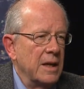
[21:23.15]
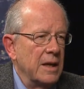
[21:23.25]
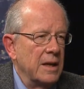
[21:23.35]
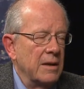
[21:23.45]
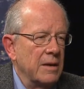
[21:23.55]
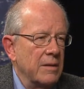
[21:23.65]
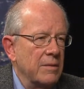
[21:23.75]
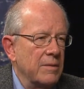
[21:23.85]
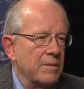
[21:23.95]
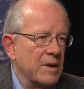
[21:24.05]
and
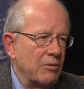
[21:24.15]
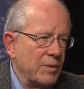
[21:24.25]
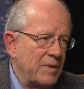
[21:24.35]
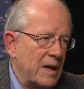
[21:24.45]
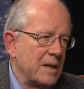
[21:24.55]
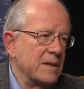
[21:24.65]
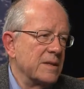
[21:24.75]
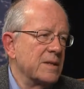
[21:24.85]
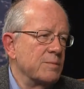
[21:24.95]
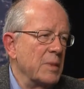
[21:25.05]

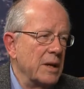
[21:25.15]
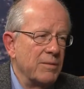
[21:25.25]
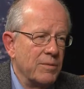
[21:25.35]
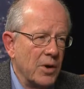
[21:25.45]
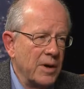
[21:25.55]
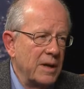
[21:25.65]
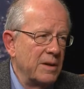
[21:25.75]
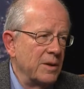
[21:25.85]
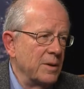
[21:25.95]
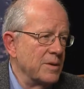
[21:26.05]
Varoufakis made it very
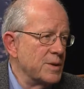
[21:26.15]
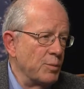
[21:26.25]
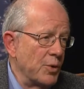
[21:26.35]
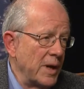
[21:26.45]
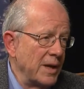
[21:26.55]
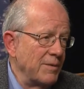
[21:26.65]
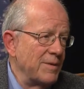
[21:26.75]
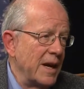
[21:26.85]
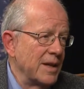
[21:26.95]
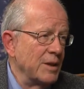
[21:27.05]
clear this morning, in
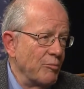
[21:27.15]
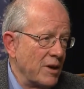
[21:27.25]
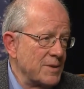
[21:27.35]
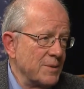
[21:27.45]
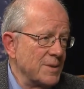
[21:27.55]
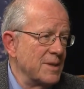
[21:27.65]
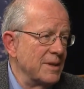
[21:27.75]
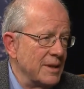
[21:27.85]
fact, in Brussels.